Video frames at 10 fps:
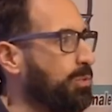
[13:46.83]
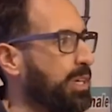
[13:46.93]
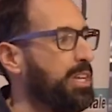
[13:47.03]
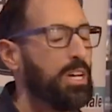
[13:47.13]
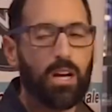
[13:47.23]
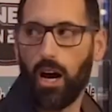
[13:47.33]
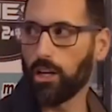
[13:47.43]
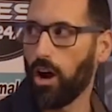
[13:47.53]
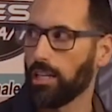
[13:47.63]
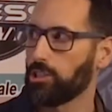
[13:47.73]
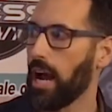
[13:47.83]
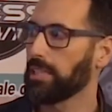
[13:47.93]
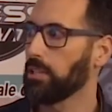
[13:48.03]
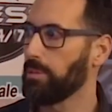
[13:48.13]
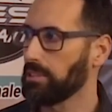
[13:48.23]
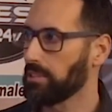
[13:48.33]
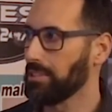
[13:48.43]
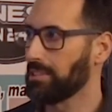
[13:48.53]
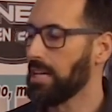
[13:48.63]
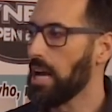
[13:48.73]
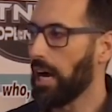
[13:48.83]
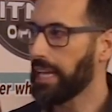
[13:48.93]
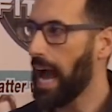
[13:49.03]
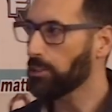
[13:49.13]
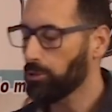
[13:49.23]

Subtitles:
with contracting businesses. A cash